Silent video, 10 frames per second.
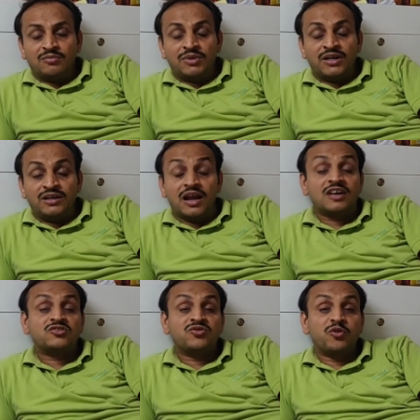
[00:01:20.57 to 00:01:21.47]
but
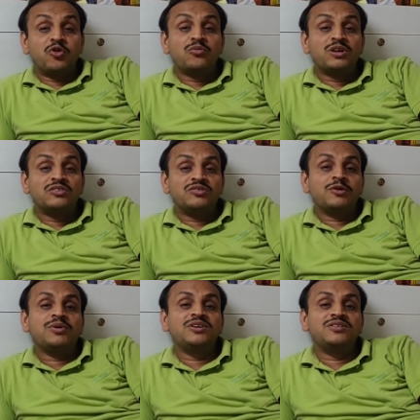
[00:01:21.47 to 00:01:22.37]
last four months we
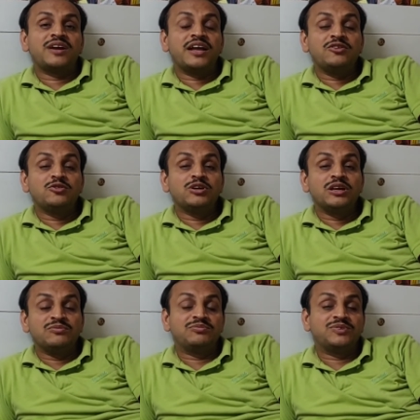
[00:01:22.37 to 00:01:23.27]
have been trying to
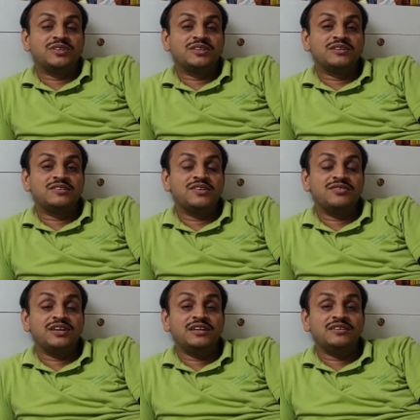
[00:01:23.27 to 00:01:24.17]
keep uh, Thursday
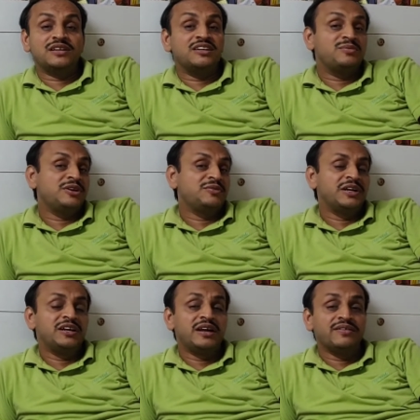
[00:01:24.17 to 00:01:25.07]
free and Sunday free, but
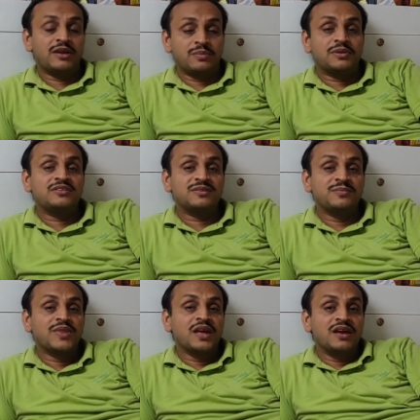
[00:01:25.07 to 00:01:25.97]
it never happens.
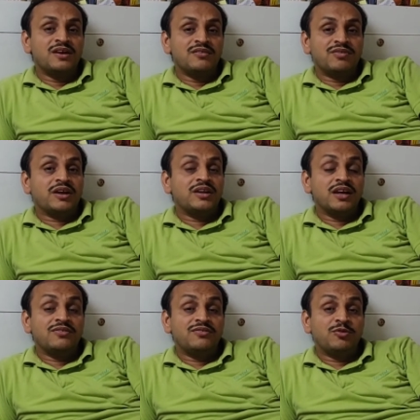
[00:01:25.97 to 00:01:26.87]
Finally,
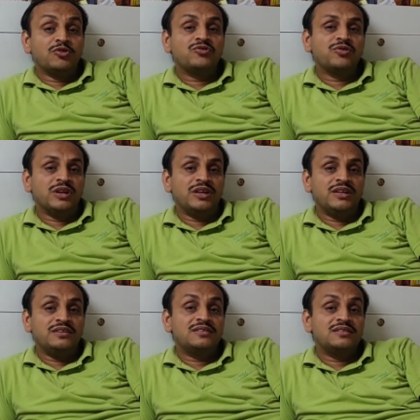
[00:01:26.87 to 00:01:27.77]
I forcefully
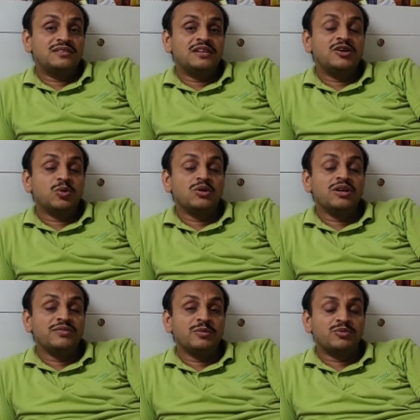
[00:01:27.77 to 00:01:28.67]
did
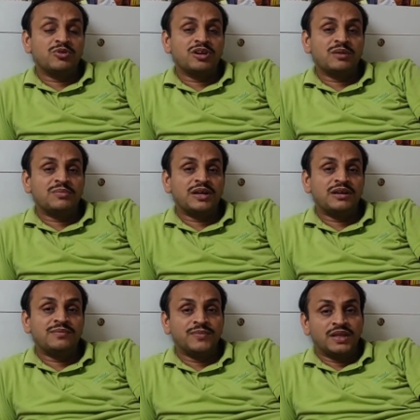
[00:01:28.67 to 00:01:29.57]
only one program
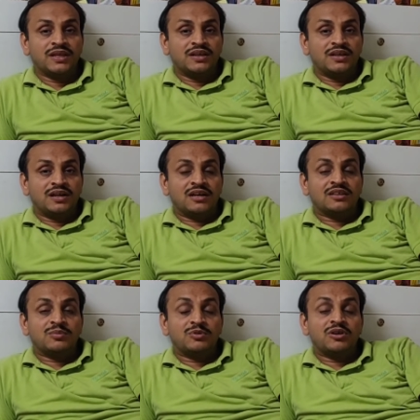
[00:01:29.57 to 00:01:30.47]
and
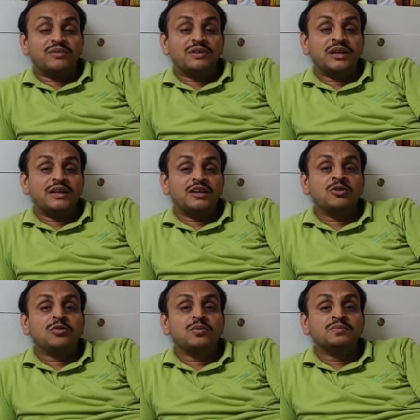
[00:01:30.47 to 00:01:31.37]
other program we let it go.